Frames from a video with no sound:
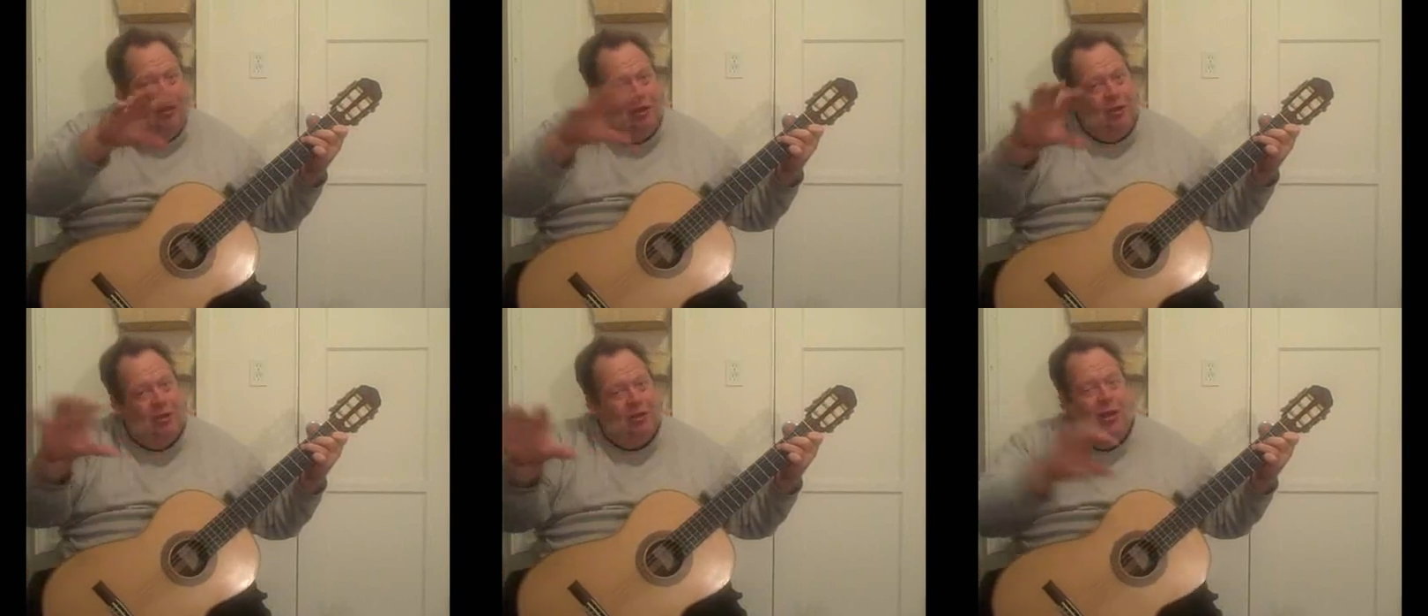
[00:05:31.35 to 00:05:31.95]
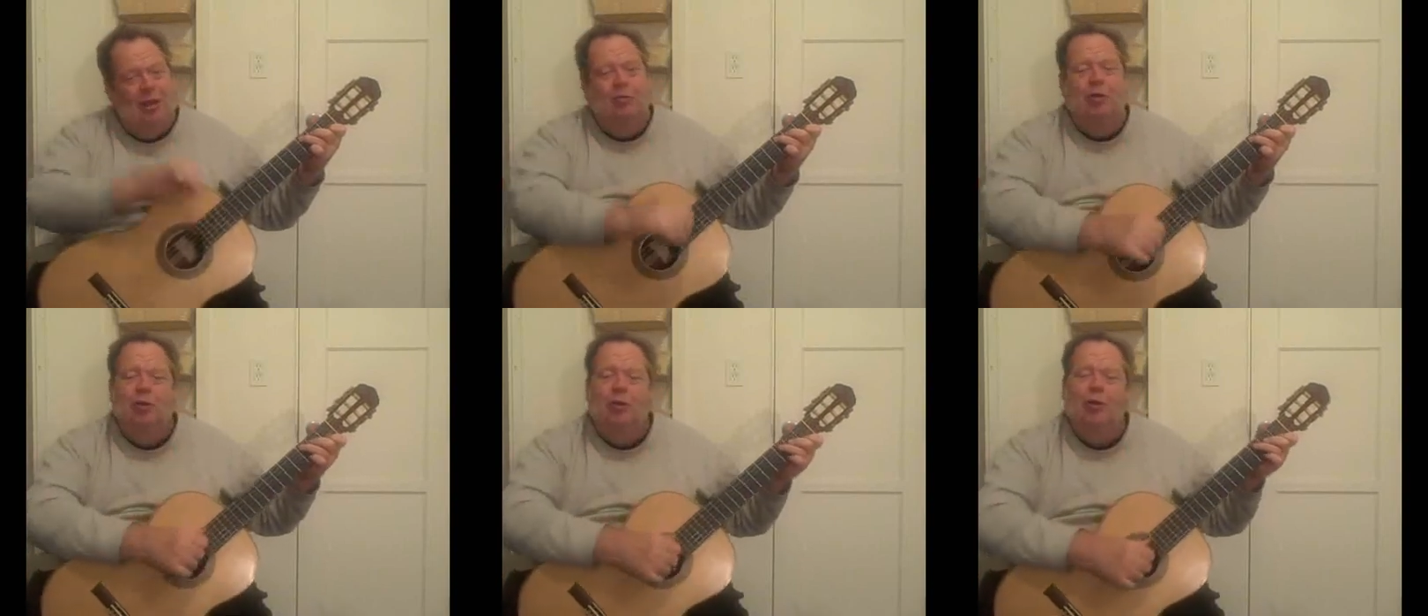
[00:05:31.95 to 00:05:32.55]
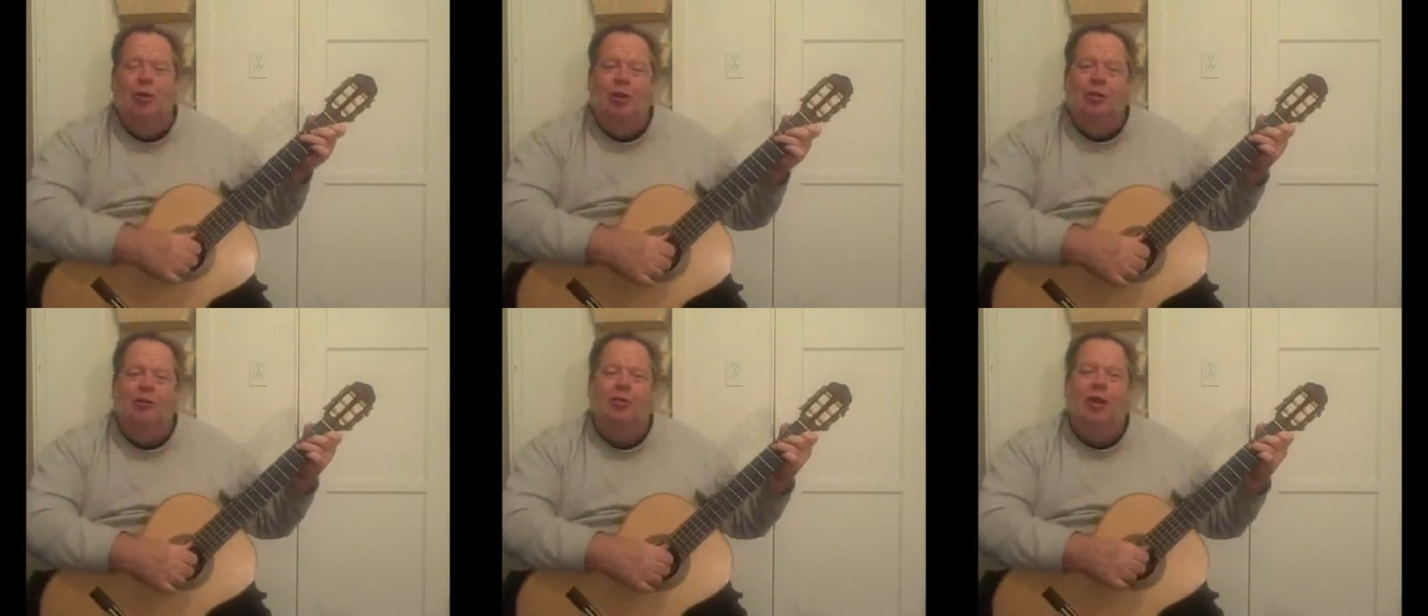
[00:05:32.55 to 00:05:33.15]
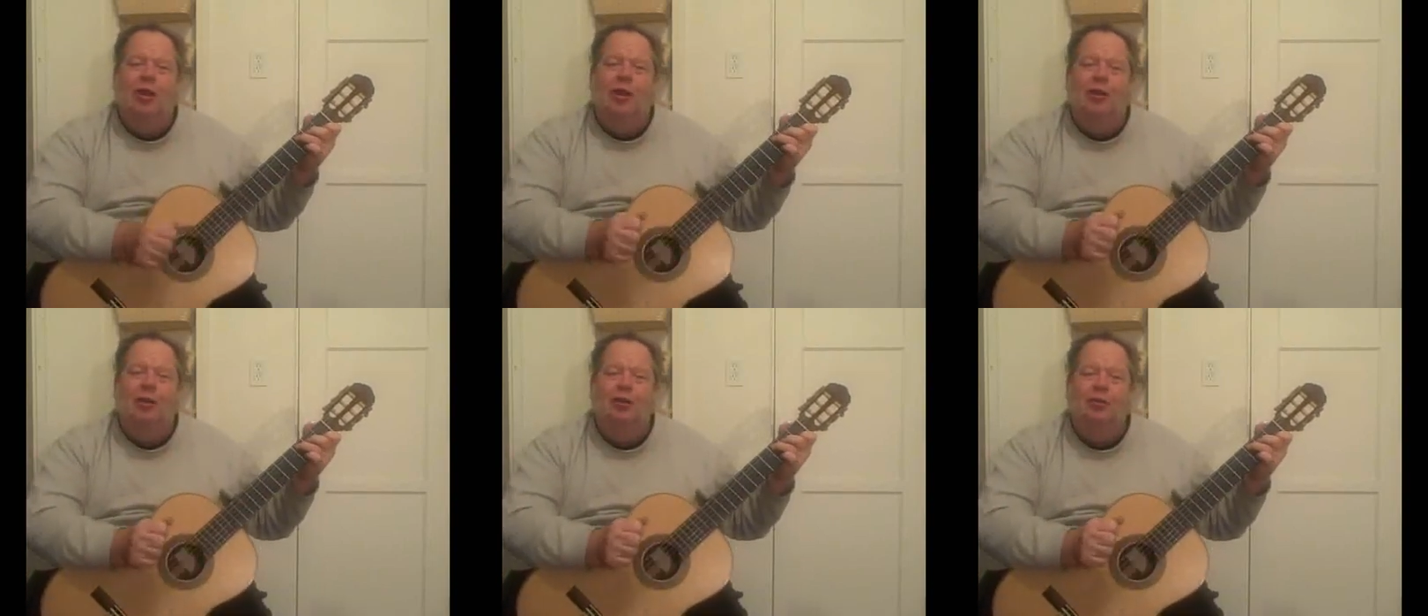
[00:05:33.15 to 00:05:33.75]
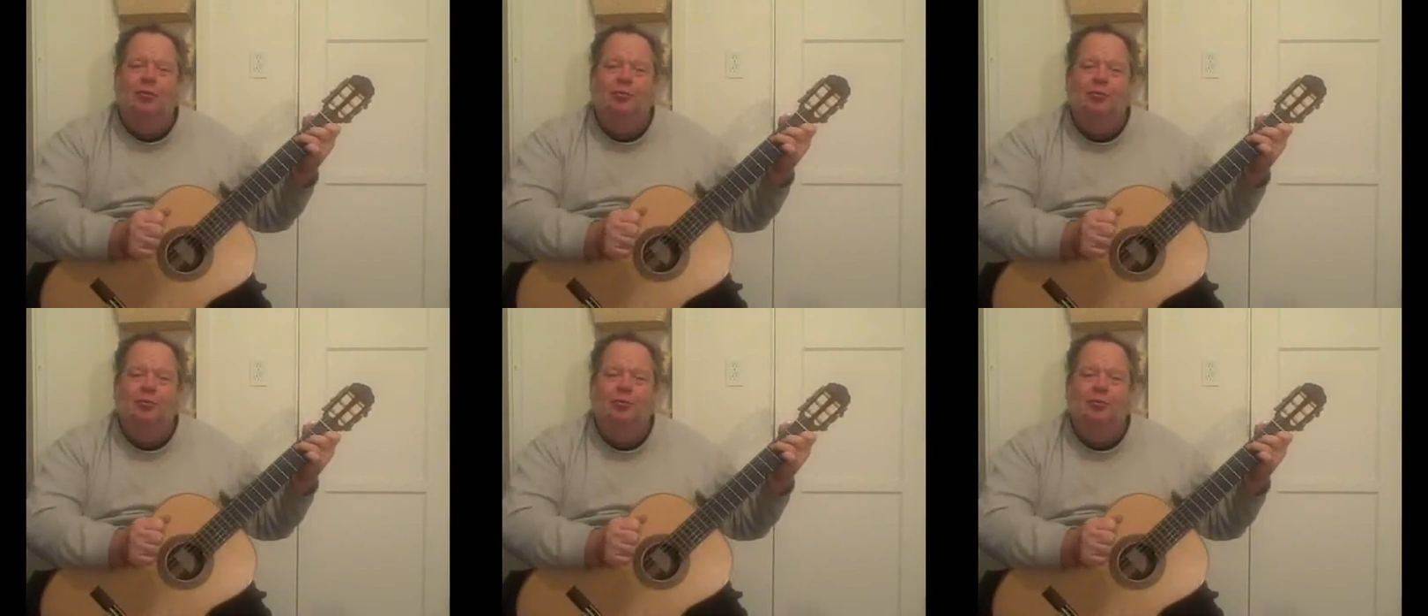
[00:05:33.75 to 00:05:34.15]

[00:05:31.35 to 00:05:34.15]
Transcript: And you just kind of build the chord on the fly.